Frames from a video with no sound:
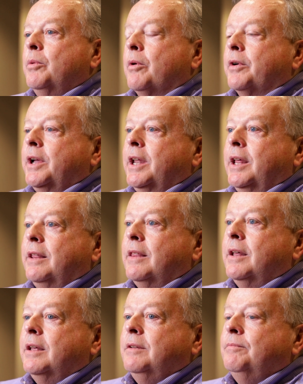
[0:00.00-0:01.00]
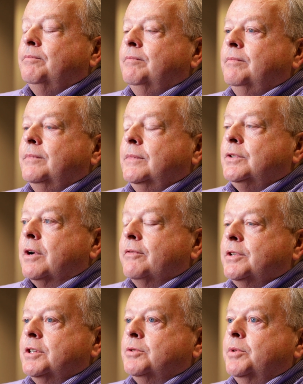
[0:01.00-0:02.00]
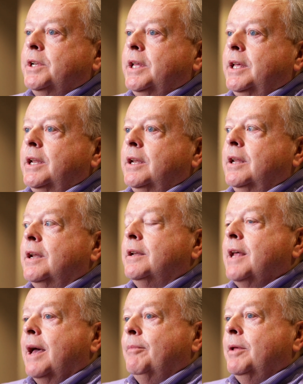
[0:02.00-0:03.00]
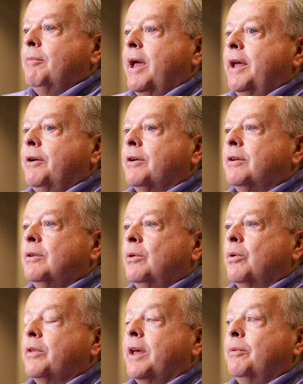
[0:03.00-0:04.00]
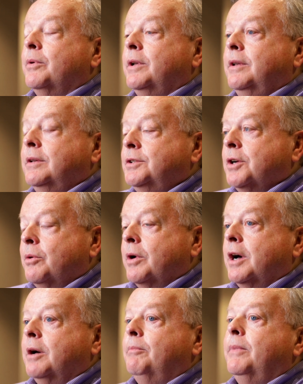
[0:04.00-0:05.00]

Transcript: weren't getting the services we needed in a timely manner, or they wouldn't show up,